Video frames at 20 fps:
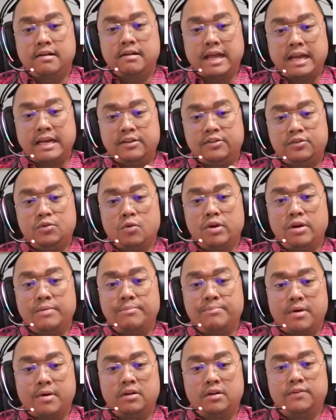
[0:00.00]
An integral
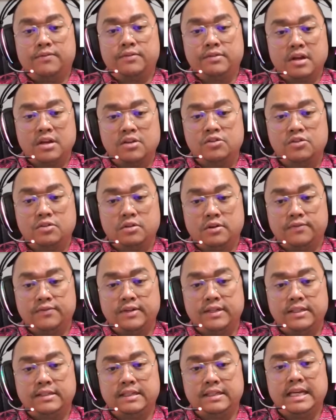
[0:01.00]
and historic part of
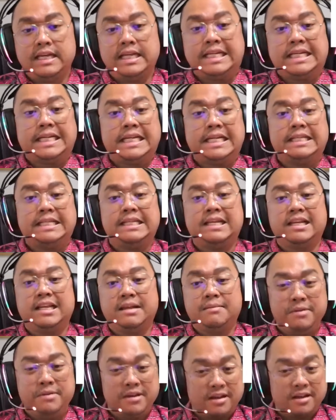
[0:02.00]
such service,
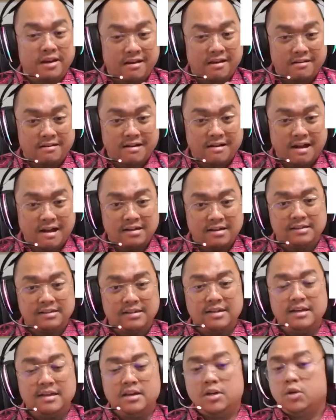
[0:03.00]
increasingly being
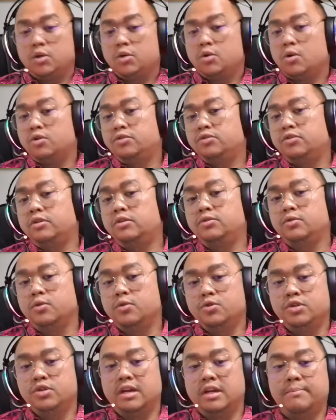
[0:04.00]
recognized,
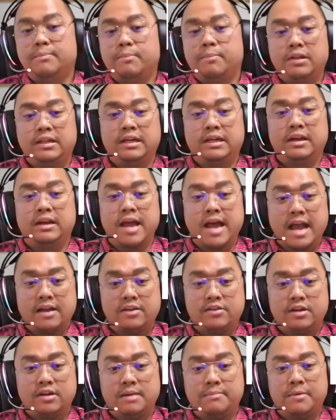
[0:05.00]
concerns social and
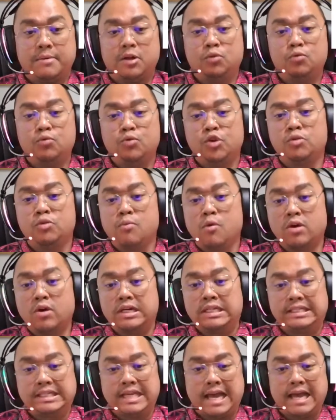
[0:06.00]
political action,
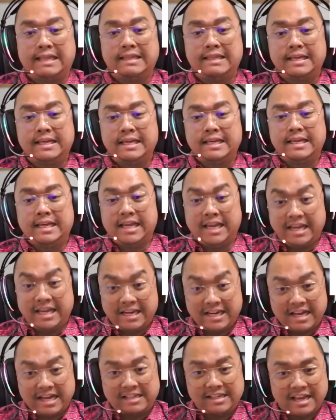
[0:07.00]
about which more is said
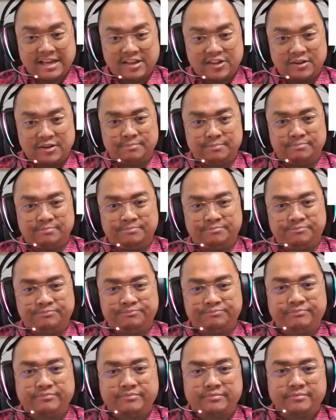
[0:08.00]
in the next
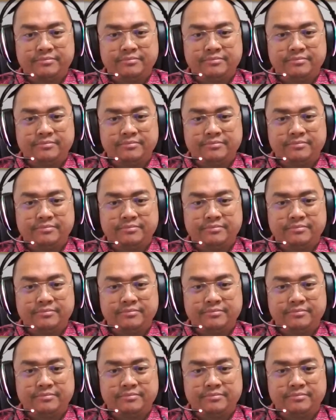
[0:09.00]
section.